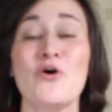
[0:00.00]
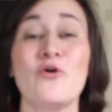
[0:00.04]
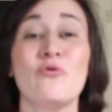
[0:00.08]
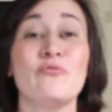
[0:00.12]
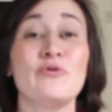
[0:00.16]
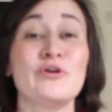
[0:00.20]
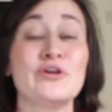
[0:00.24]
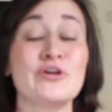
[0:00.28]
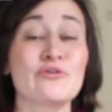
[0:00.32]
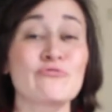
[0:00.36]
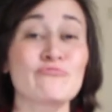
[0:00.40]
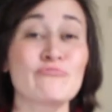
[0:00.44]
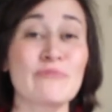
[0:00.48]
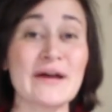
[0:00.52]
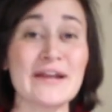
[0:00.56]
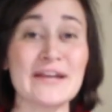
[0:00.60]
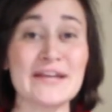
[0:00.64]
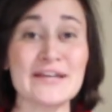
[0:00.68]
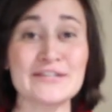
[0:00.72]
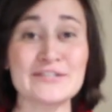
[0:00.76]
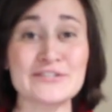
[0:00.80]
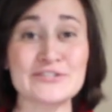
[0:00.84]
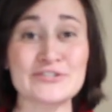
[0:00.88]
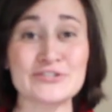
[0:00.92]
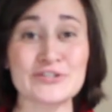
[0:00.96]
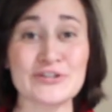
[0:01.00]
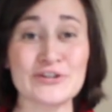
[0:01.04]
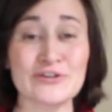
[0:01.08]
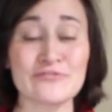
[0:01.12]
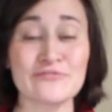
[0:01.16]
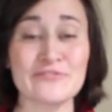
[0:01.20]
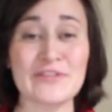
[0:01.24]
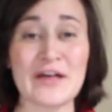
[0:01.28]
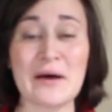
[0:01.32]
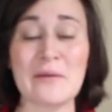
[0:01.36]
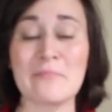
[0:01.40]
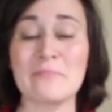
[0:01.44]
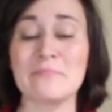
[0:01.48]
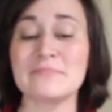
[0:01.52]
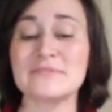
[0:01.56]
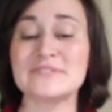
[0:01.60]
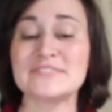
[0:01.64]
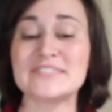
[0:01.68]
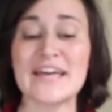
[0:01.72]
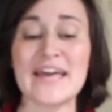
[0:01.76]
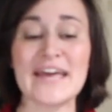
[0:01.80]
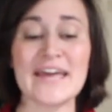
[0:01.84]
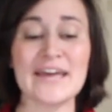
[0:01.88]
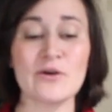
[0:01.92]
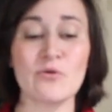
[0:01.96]
When you're ready to serve them,
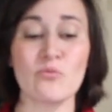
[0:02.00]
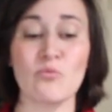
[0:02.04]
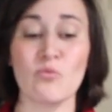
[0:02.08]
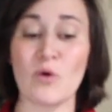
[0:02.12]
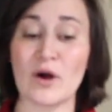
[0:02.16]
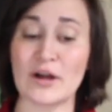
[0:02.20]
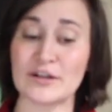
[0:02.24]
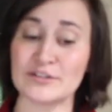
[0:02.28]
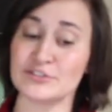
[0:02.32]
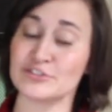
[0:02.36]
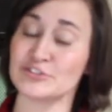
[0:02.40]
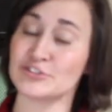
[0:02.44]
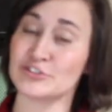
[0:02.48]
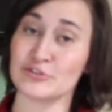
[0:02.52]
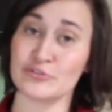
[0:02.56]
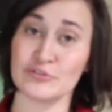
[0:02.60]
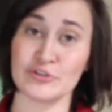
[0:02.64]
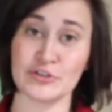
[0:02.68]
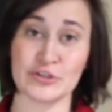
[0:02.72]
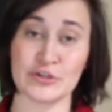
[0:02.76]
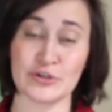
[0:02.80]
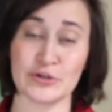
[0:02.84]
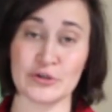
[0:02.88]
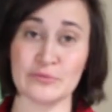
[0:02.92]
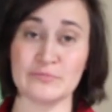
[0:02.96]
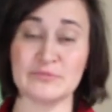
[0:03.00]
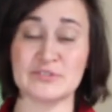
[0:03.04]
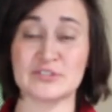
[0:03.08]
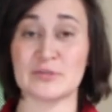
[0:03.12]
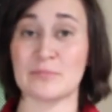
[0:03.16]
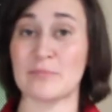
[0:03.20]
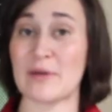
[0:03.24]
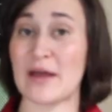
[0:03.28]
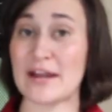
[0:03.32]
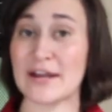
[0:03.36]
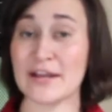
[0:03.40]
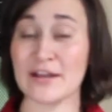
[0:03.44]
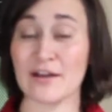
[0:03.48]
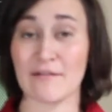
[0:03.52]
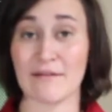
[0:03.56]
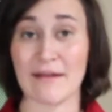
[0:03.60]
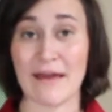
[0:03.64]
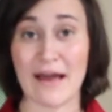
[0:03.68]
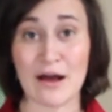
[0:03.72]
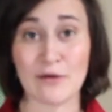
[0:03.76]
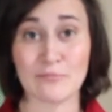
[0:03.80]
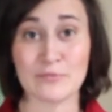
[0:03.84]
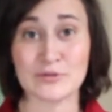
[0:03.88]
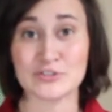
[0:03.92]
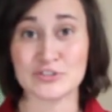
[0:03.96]
take 1 to 2 cubes, depending on
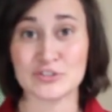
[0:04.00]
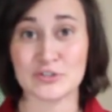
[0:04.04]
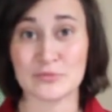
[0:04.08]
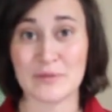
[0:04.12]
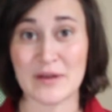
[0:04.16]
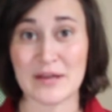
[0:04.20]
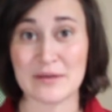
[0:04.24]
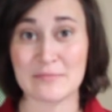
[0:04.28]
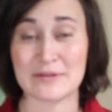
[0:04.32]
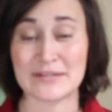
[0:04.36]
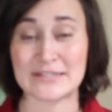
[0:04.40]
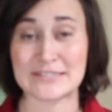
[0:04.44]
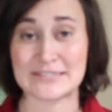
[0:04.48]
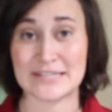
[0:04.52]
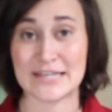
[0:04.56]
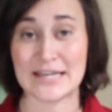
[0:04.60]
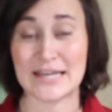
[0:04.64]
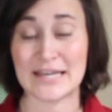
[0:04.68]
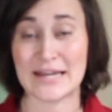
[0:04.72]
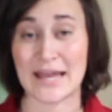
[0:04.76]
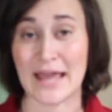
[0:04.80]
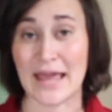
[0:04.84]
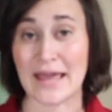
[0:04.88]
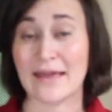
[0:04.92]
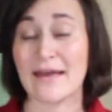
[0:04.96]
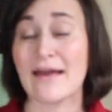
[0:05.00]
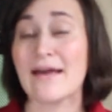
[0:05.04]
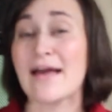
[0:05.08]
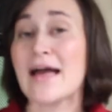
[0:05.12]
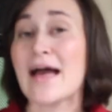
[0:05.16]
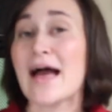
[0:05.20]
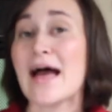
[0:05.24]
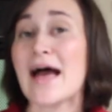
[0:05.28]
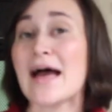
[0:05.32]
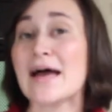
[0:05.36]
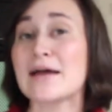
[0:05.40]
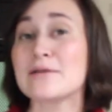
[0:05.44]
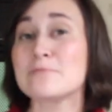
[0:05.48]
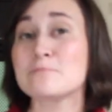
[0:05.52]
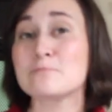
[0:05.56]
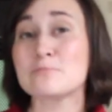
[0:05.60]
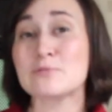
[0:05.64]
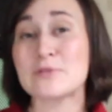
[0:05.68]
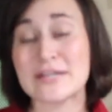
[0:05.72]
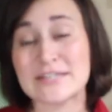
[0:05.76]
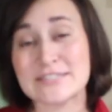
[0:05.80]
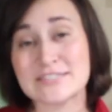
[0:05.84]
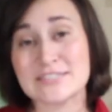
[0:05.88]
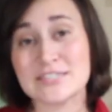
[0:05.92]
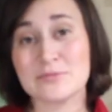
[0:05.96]
how much your baby is eating, and
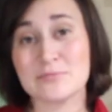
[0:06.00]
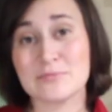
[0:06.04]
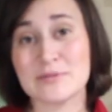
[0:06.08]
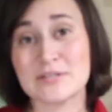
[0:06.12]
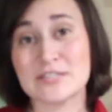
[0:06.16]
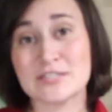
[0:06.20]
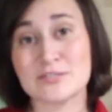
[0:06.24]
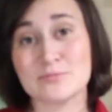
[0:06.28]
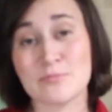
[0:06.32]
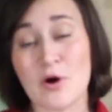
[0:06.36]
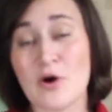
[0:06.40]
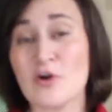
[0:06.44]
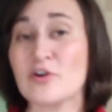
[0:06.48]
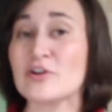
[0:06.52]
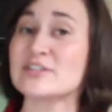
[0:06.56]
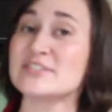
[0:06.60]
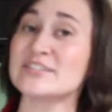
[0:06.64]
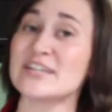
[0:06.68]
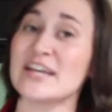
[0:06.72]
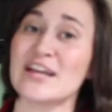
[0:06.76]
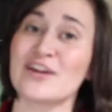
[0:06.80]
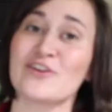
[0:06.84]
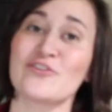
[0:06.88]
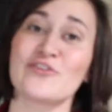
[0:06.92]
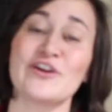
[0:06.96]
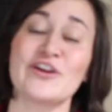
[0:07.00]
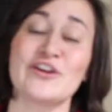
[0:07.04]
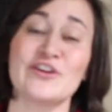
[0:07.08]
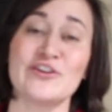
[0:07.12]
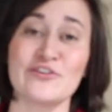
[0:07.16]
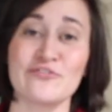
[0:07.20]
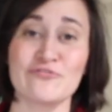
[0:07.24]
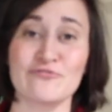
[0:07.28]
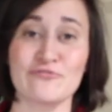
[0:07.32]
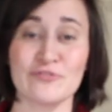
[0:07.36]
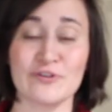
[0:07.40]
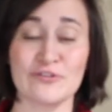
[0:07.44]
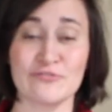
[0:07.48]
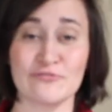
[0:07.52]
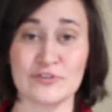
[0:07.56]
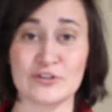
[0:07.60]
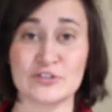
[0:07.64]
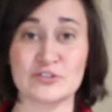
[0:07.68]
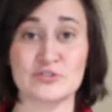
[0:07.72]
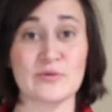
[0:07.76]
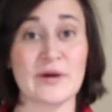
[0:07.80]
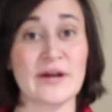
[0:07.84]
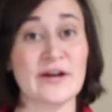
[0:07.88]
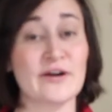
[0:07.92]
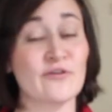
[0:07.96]
place them in a small container in your
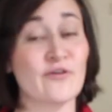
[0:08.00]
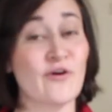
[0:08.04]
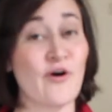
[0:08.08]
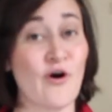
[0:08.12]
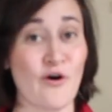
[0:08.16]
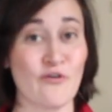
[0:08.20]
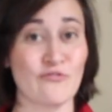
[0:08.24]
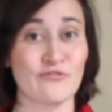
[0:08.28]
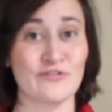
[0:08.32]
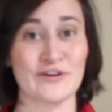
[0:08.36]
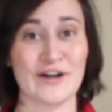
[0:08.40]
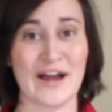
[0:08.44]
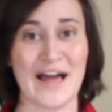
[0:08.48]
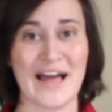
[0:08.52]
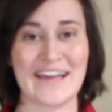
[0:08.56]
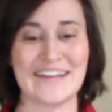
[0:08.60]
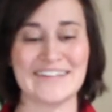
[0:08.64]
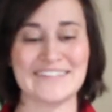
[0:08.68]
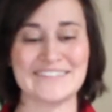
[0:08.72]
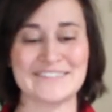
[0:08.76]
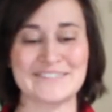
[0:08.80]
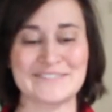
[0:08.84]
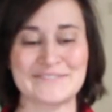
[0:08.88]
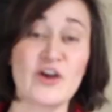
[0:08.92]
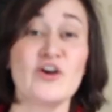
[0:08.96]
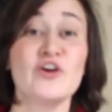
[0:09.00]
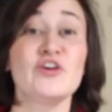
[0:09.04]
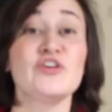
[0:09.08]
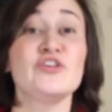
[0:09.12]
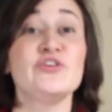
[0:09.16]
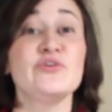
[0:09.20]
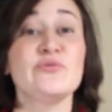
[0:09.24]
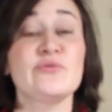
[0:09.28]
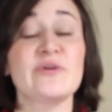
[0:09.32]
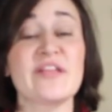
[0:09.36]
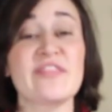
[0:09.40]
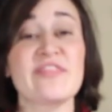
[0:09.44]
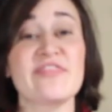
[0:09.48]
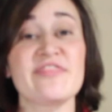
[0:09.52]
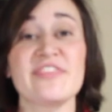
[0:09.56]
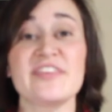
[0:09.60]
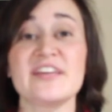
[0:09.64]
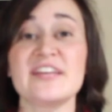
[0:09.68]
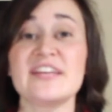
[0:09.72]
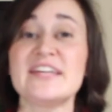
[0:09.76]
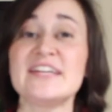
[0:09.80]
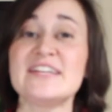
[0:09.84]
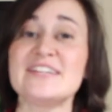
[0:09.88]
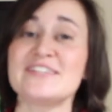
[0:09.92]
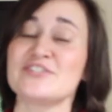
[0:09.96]
refrigerator overnight. You can
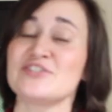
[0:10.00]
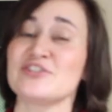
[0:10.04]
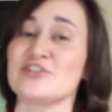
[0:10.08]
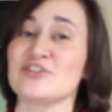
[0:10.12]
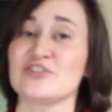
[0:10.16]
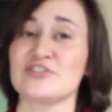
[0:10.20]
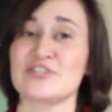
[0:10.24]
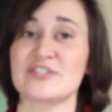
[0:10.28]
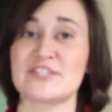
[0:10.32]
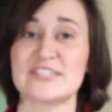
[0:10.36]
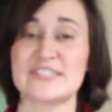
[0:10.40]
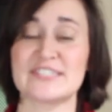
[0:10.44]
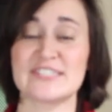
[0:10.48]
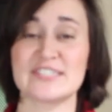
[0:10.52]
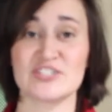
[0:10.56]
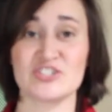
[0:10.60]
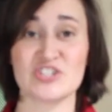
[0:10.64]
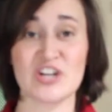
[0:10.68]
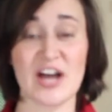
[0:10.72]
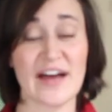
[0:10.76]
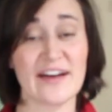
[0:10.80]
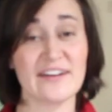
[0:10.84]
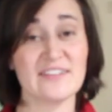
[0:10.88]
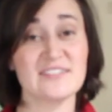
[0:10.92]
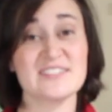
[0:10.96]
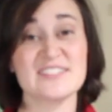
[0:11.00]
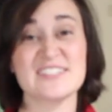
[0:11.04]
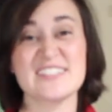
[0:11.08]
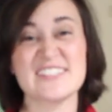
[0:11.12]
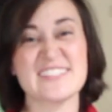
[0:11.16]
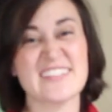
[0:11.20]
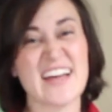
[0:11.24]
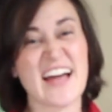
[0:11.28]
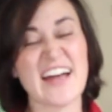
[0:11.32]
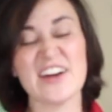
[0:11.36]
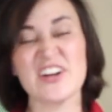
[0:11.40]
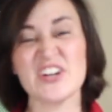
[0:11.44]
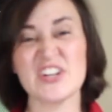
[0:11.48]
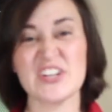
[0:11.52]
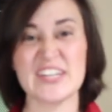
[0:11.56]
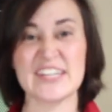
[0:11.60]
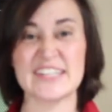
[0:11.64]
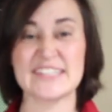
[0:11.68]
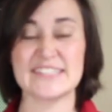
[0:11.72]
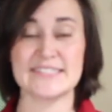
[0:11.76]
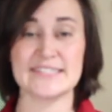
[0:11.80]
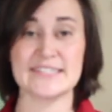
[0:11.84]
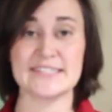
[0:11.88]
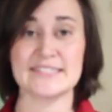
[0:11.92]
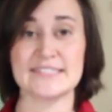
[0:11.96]
thin it to your child's desired
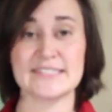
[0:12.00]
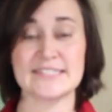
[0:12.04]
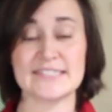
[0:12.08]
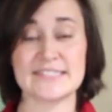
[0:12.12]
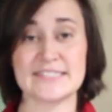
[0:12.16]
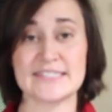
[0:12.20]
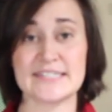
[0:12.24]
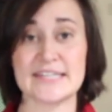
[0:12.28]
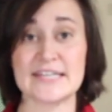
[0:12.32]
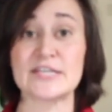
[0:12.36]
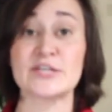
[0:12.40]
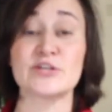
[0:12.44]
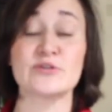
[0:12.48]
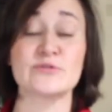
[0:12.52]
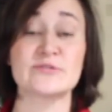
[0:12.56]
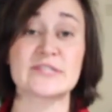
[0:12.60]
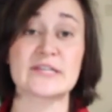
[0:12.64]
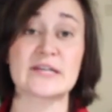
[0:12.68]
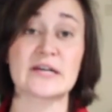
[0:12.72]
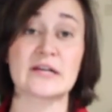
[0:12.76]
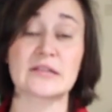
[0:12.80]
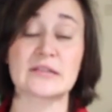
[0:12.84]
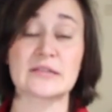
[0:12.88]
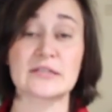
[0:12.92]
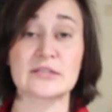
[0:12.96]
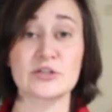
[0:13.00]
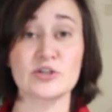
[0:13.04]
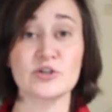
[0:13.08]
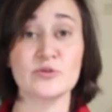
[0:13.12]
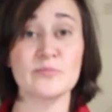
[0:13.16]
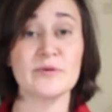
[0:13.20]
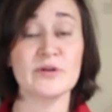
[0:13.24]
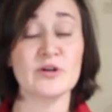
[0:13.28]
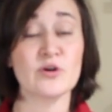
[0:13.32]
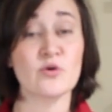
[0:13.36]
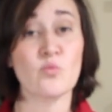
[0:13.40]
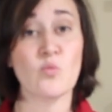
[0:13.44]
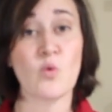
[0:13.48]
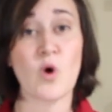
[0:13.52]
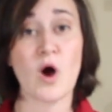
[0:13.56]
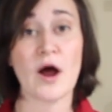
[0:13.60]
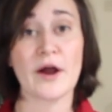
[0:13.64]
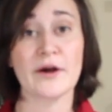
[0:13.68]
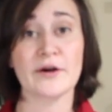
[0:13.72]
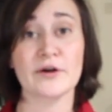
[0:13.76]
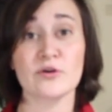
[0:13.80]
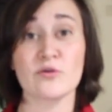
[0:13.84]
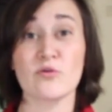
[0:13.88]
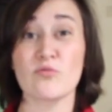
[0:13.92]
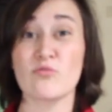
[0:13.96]
consistency using a little bit of
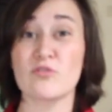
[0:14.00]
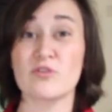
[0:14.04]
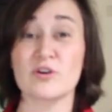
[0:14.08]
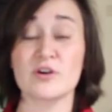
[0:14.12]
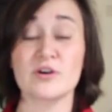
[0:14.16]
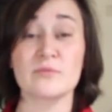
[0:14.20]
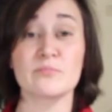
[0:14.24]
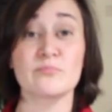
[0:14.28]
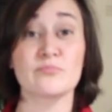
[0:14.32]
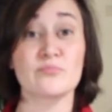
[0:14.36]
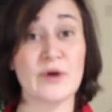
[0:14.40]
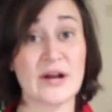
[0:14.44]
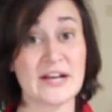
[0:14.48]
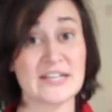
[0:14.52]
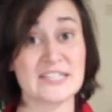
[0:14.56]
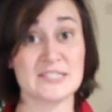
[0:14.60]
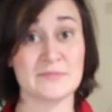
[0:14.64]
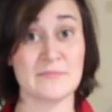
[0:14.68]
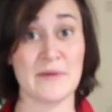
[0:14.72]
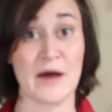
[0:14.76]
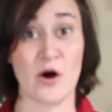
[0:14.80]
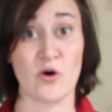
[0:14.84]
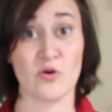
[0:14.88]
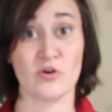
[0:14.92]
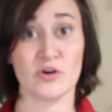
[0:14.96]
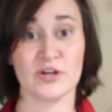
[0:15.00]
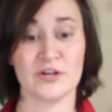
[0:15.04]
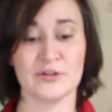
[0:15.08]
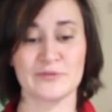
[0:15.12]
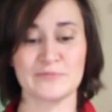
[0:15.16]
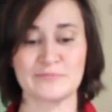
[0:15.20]
water or breast milk.